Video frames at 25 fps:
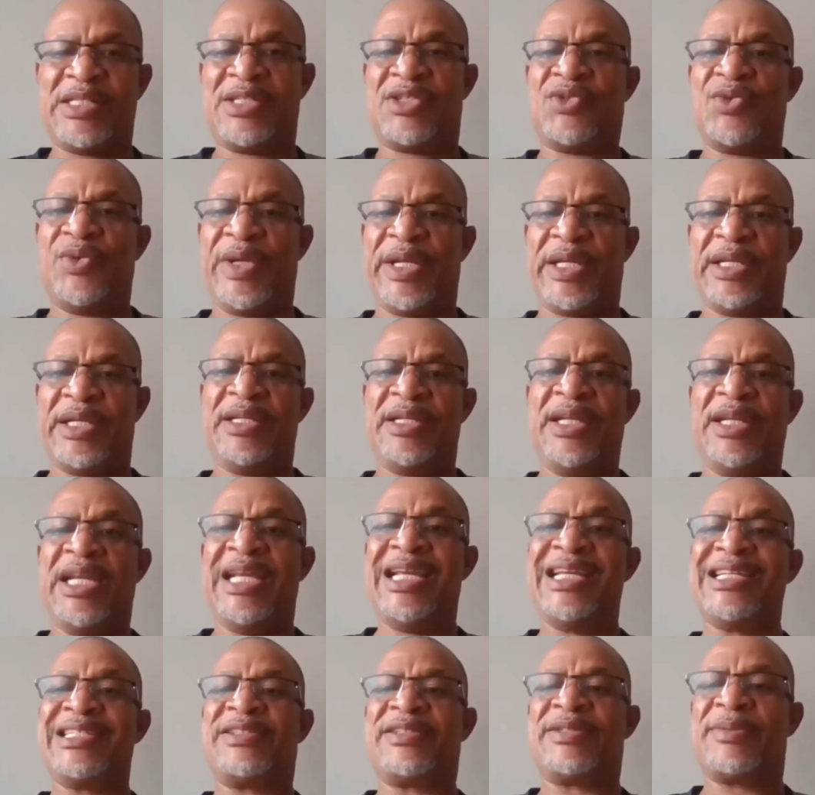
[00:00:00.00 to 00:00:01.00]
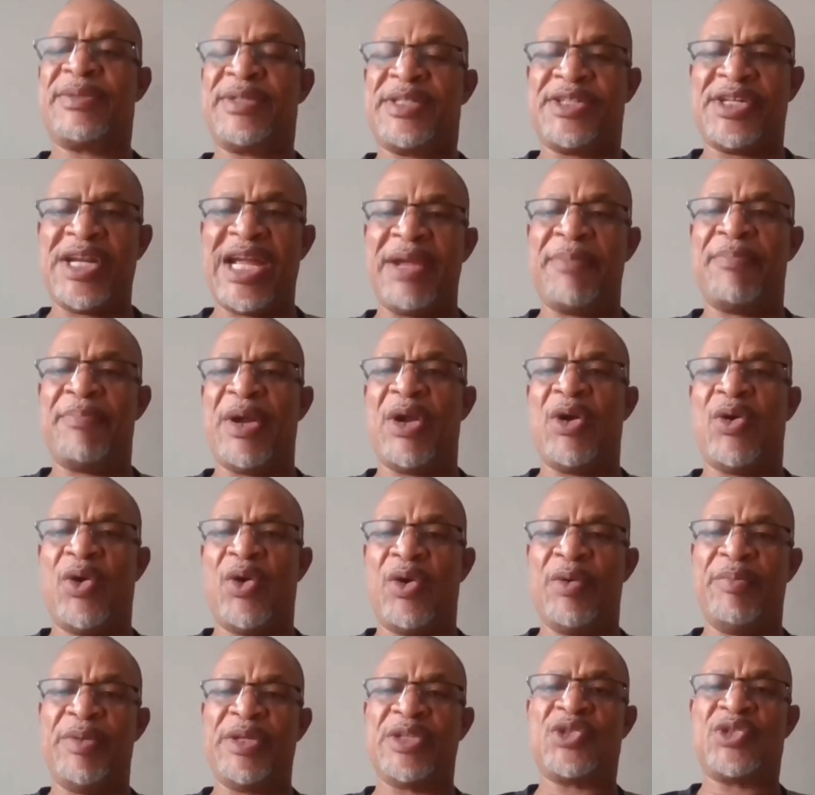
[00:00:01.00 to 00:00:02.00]
he's doing. He has tried by
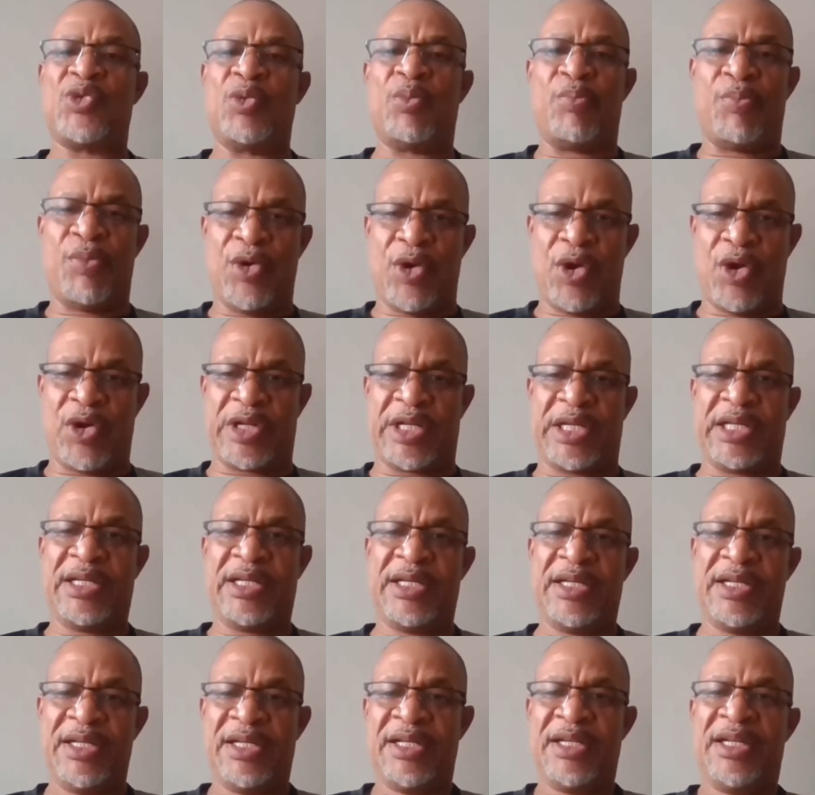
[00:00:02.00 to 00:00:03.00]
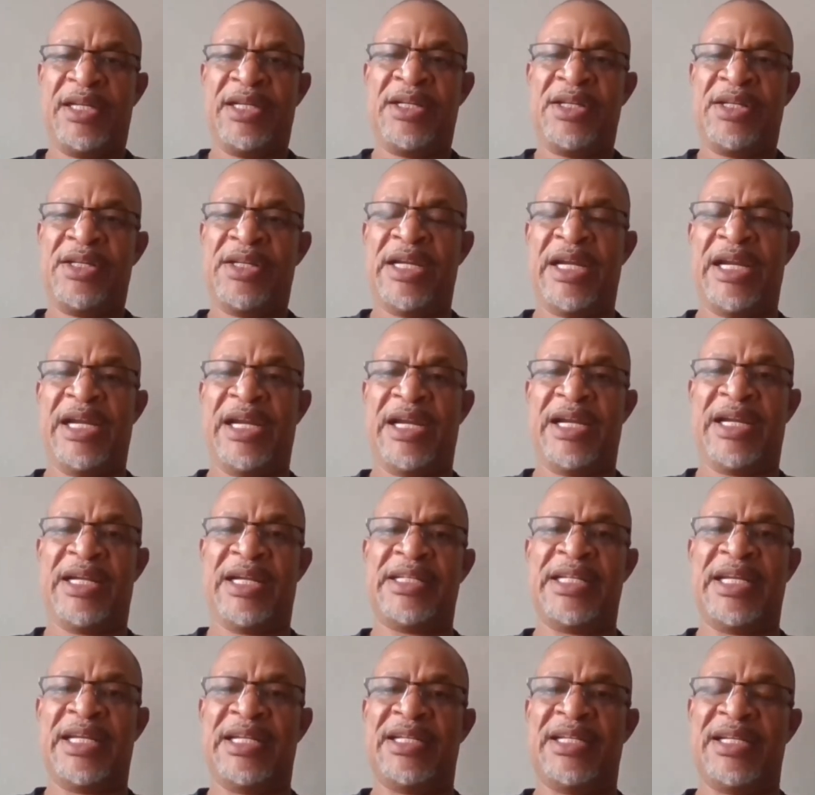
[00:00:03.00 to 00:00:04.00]
all means to block
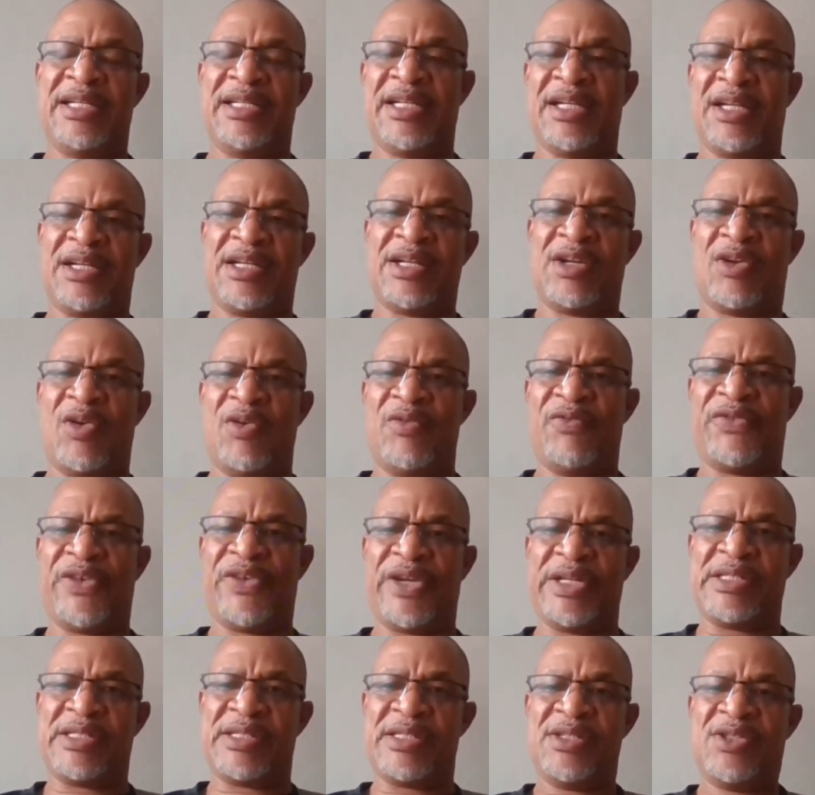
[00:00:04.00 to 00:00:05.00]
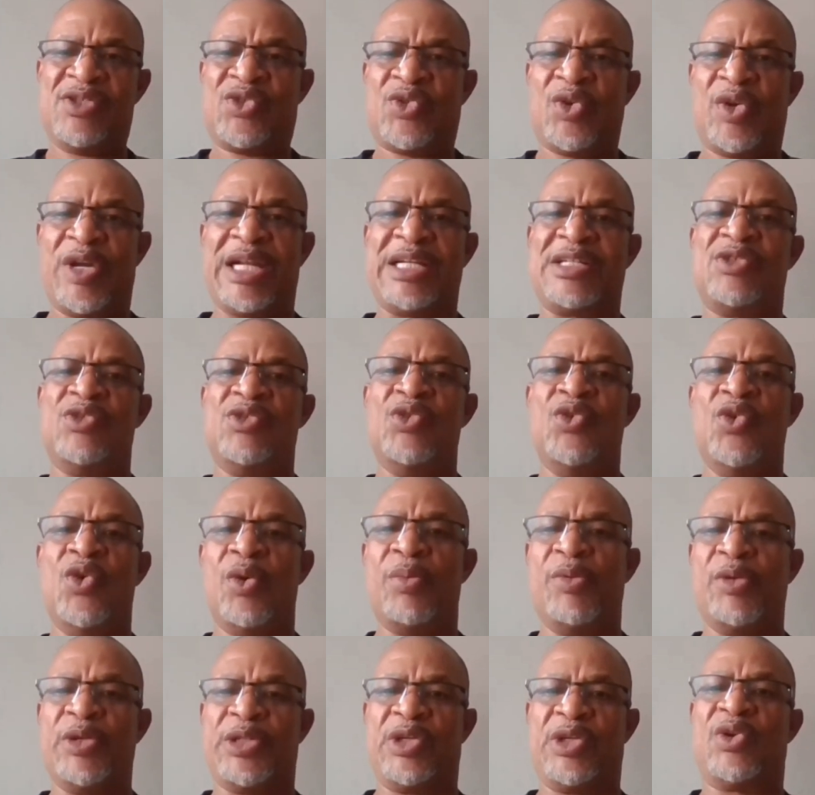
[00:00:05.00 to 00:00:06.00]
the conference so that
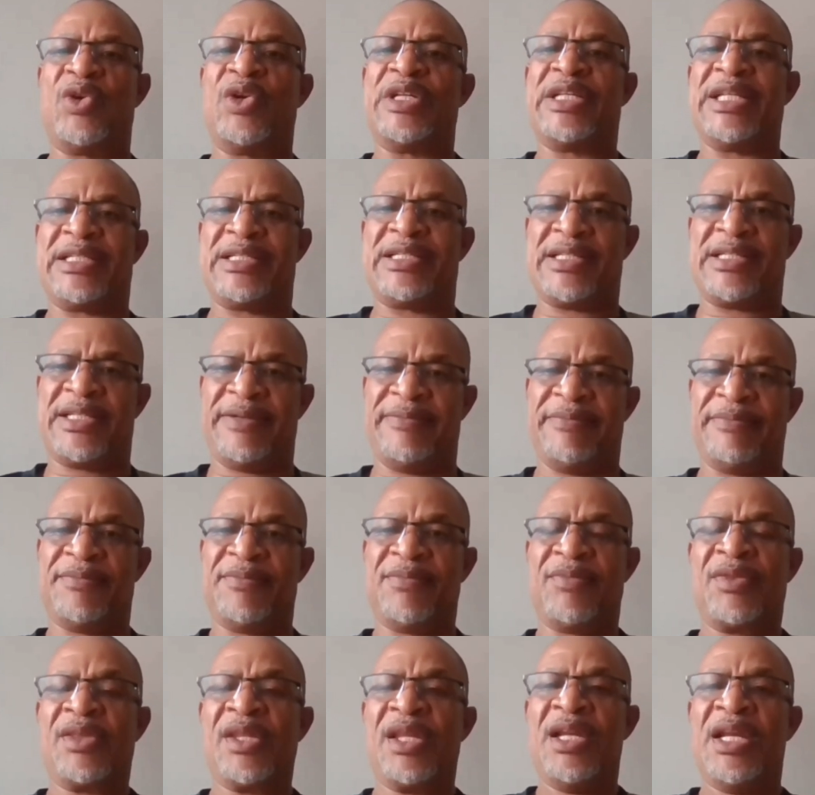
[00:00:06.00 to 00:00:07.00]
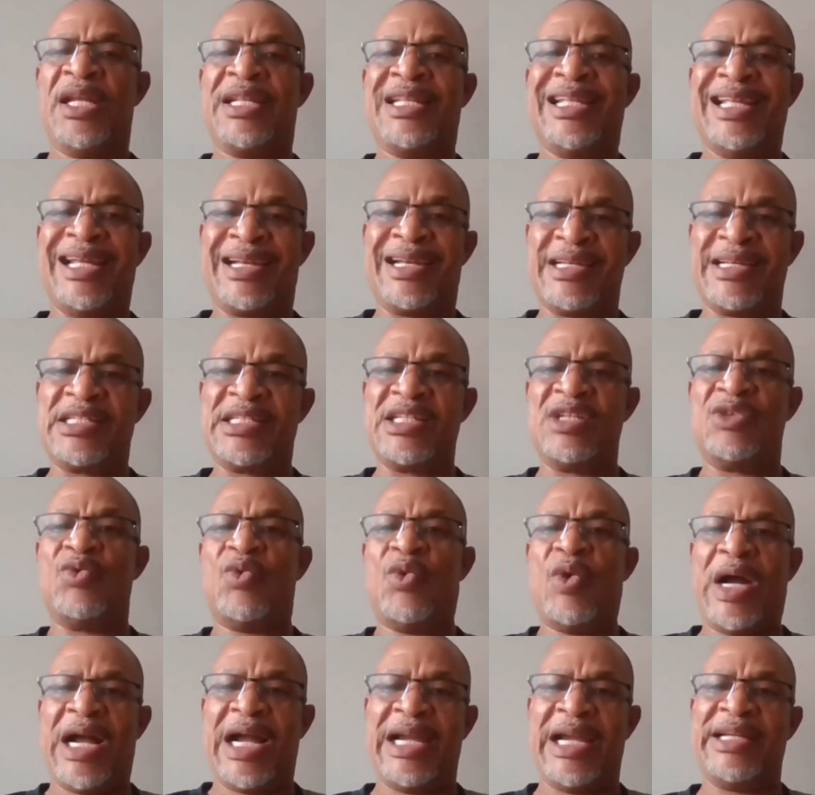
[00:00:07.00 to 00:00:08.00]
nobody contested. The reason
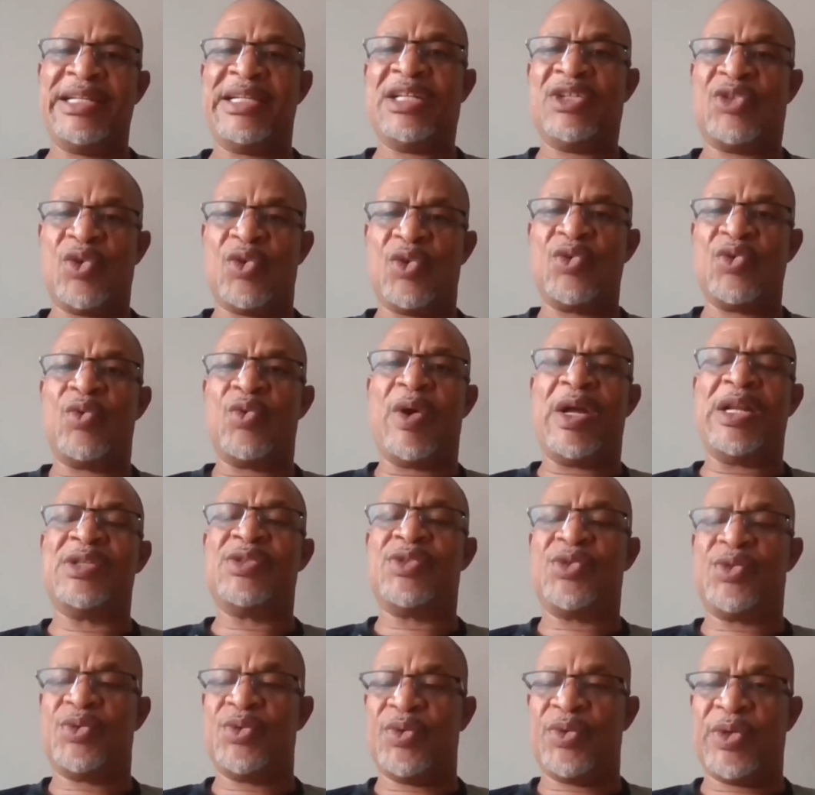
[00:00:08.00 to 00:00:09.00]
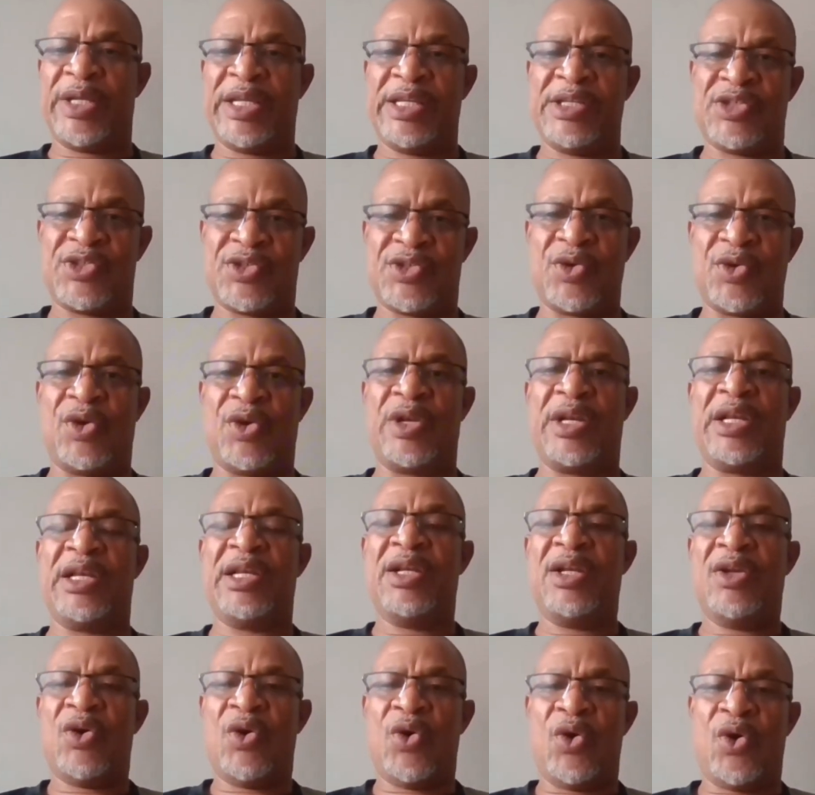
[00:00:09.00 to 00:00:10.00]
why they don't want to install
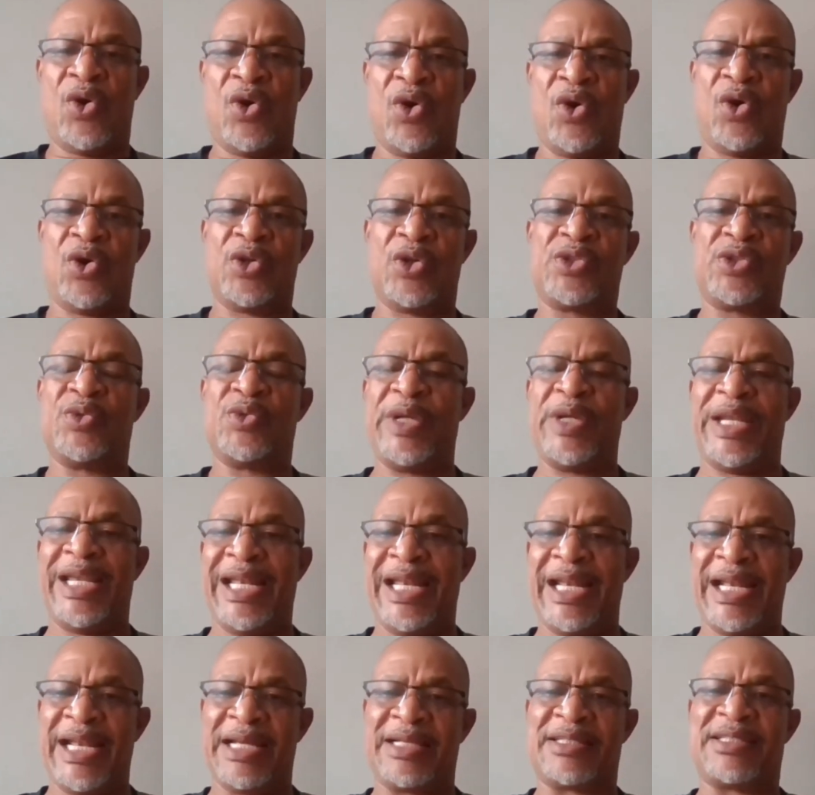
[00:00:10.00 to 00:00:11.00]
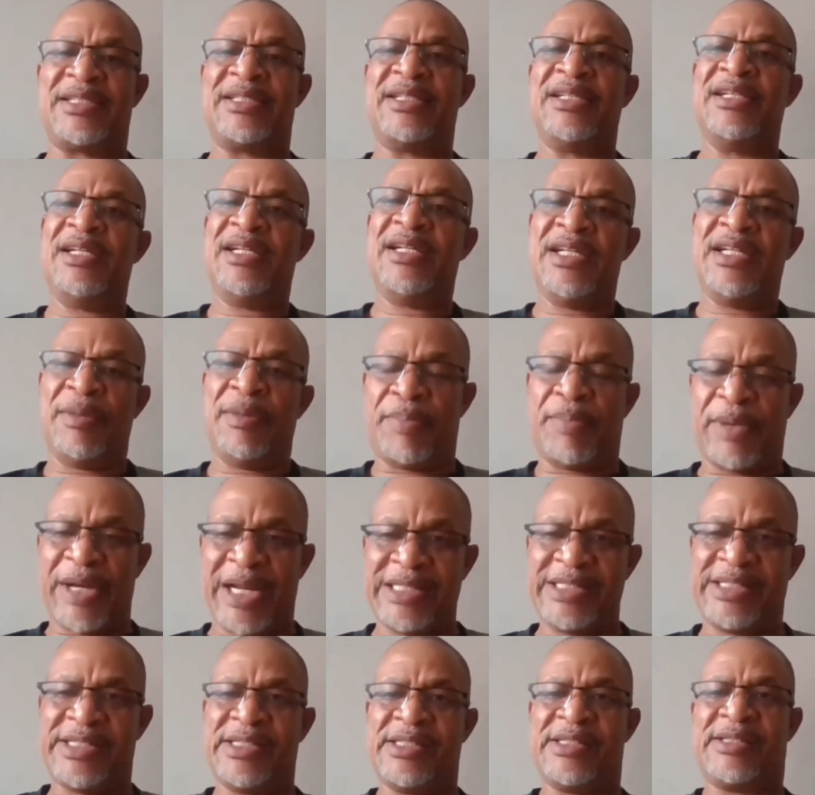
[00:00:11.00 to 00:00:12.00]
or to elect the
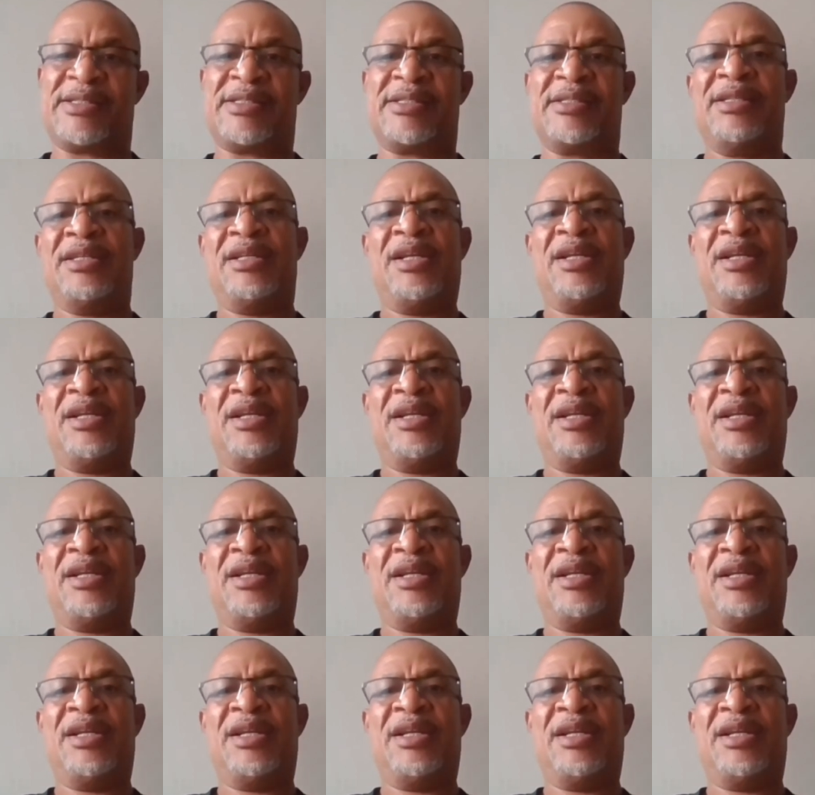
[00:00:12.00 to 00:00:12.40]
branches,